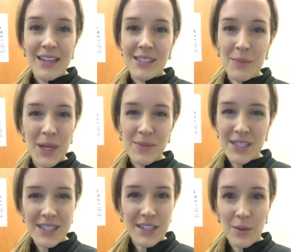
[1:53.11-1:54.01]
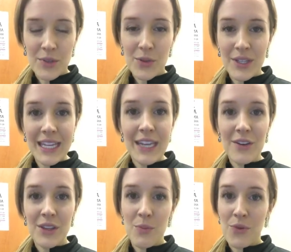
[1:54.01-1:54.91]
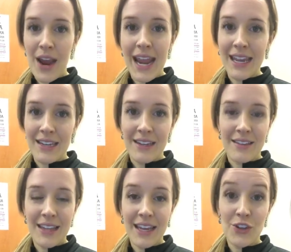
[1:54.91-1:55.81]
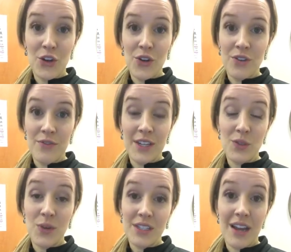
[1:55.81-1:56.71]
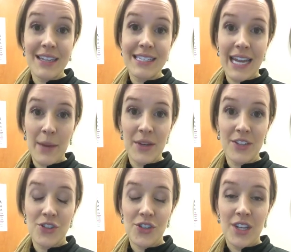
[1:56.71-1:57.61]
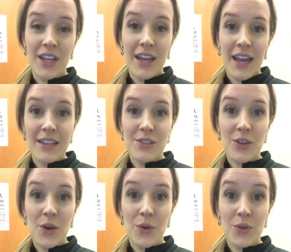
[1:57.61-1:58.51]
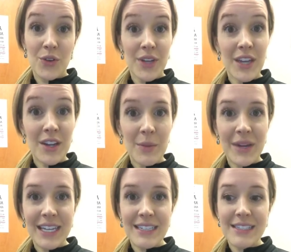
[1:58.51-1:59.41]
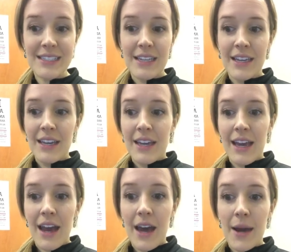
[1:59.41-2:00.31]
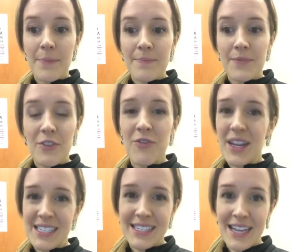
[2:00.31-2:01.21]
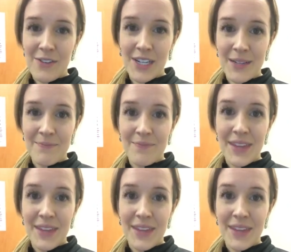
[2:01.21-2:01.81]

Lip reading: sometimes the signal between the ear and the brain, that nerve, is what's gotten damaged. And so you're hearing, but it's fuzzy sounding.